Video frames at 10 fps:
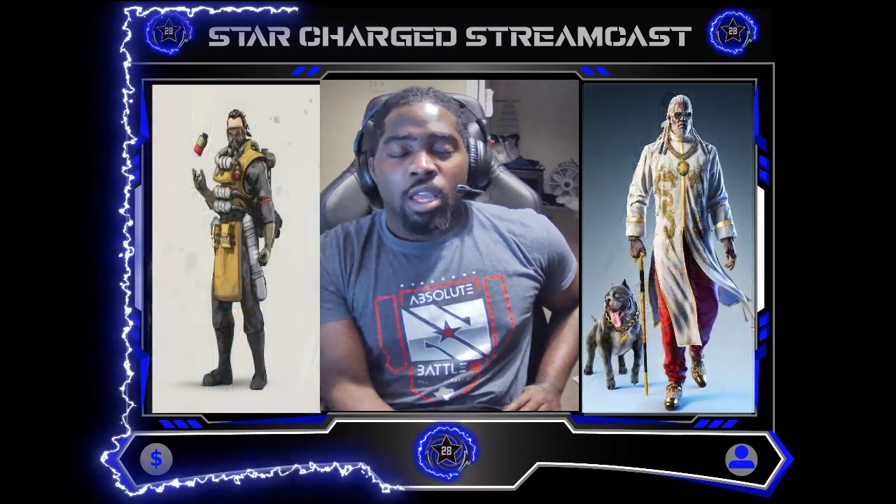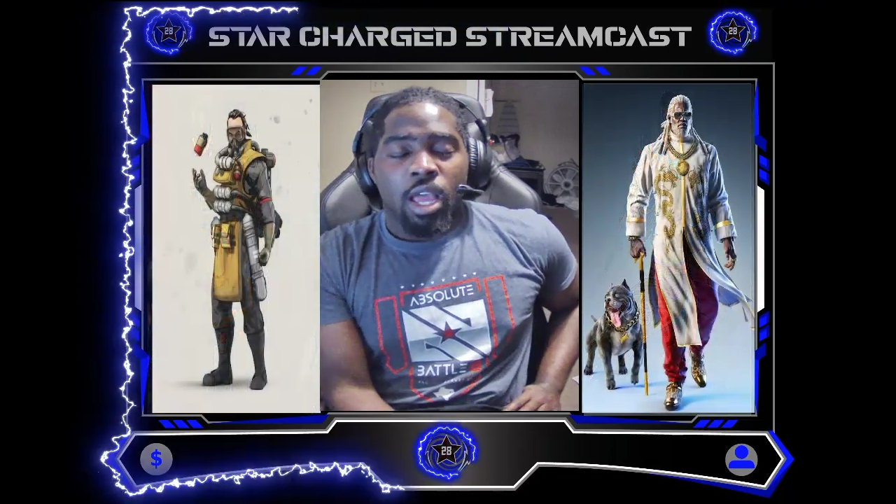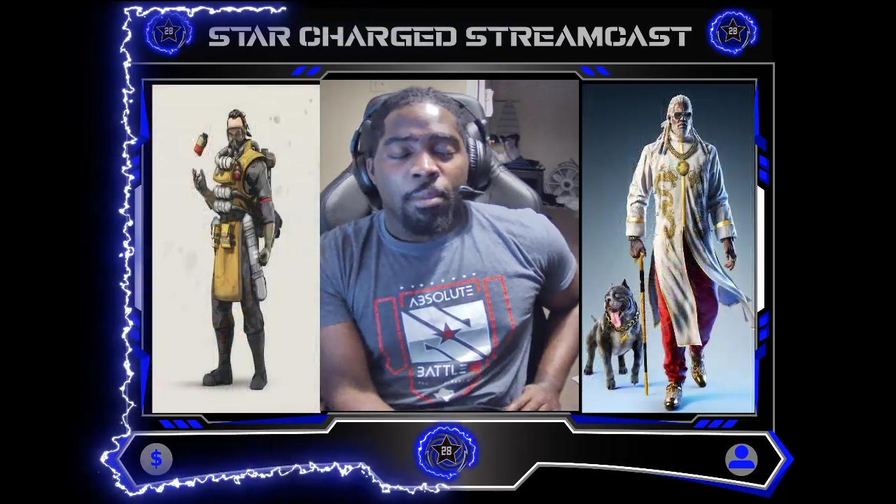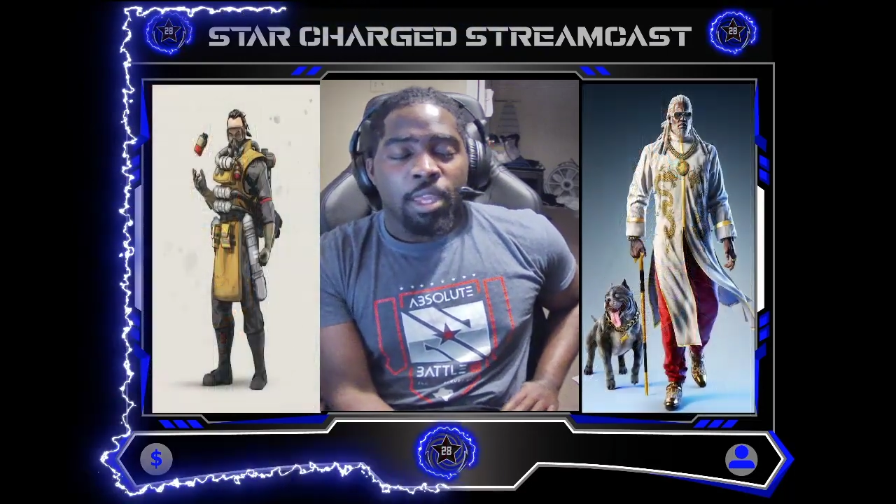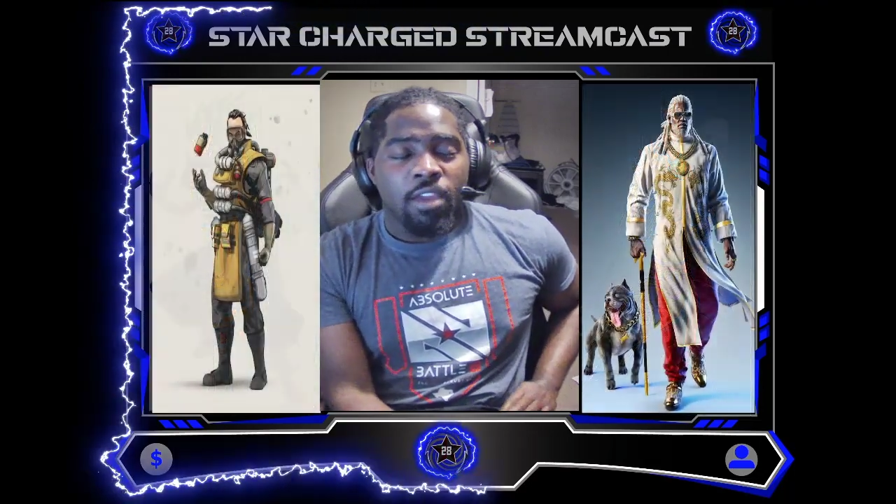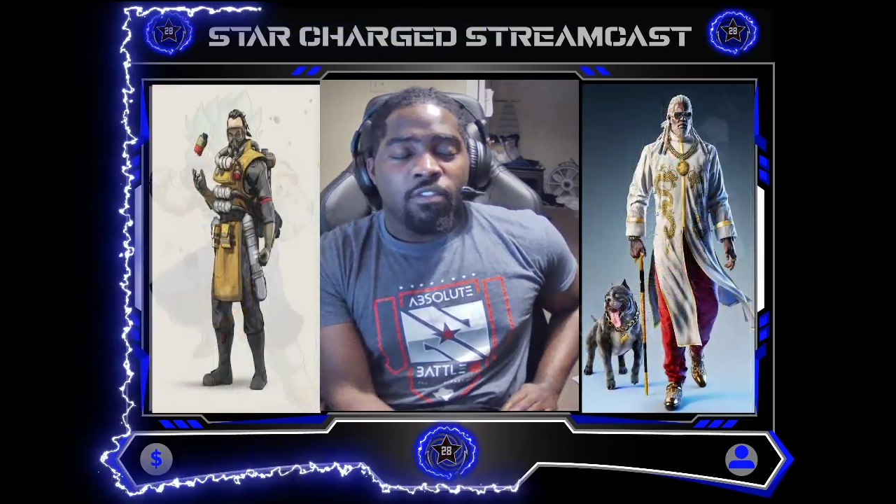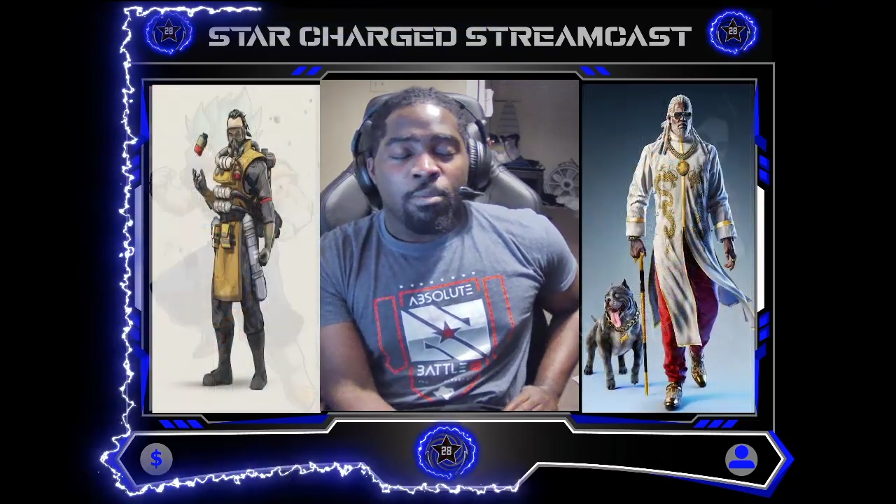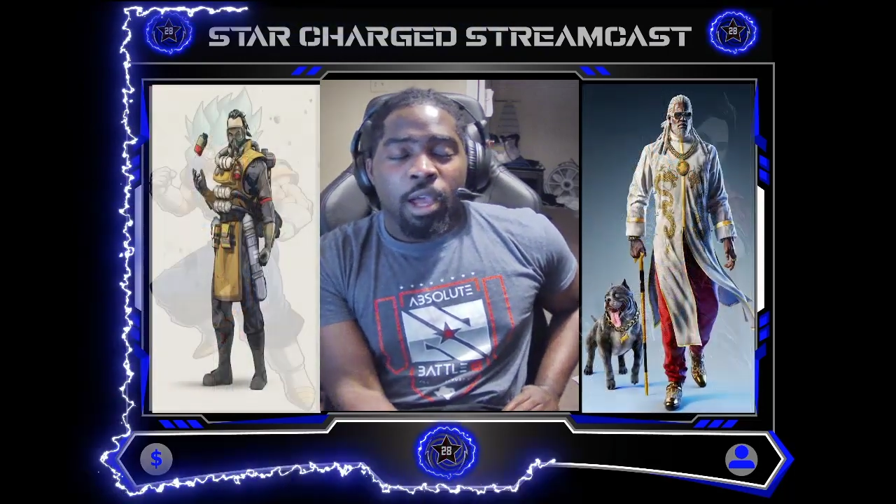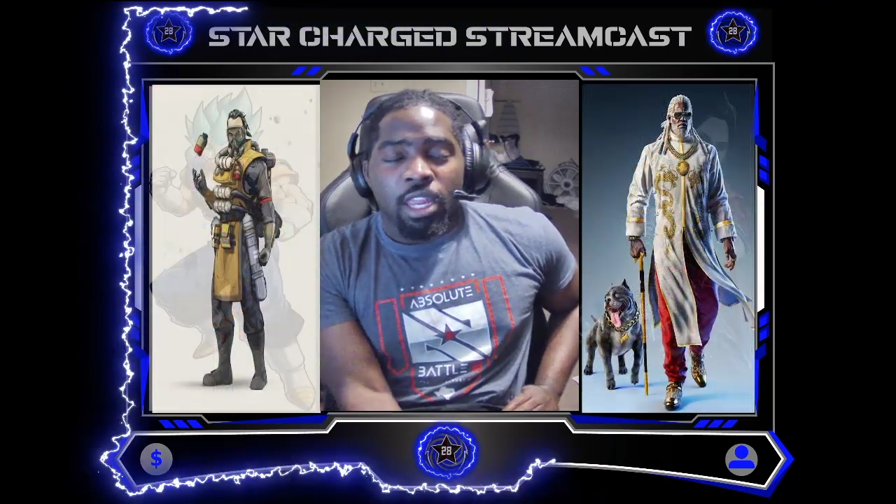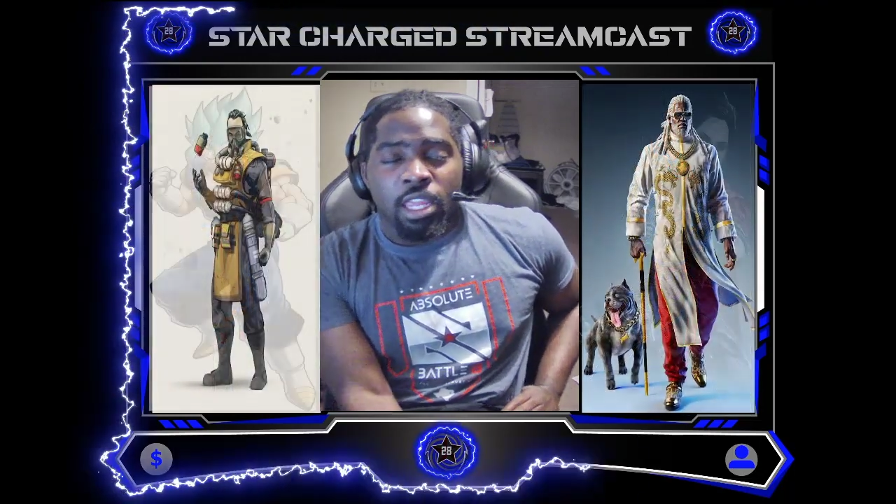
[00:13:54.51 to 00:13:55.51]
I mean,
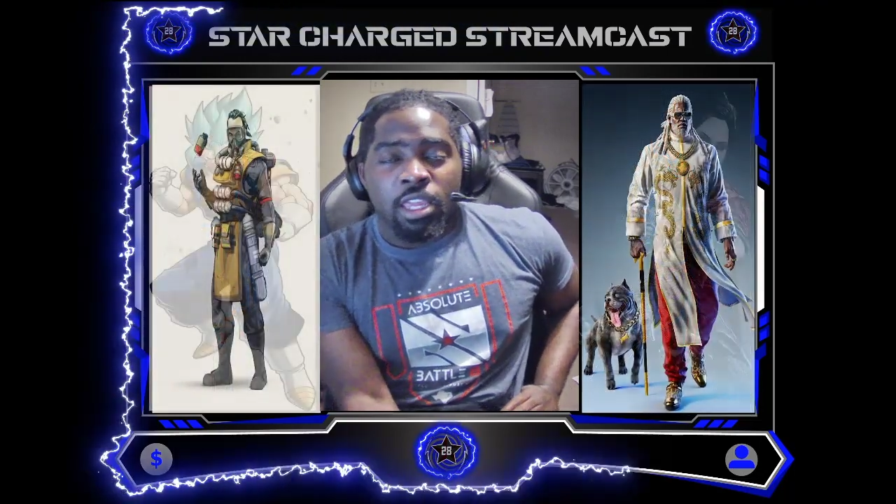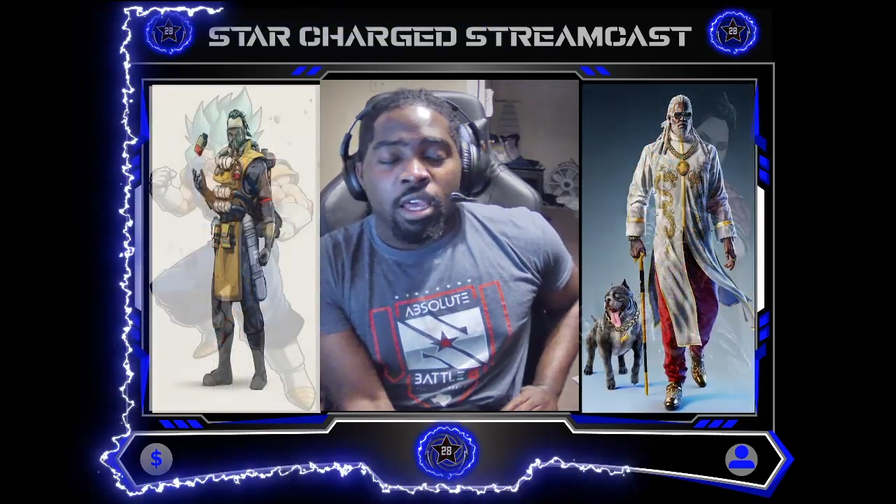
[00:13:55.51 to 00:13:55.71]
everybody,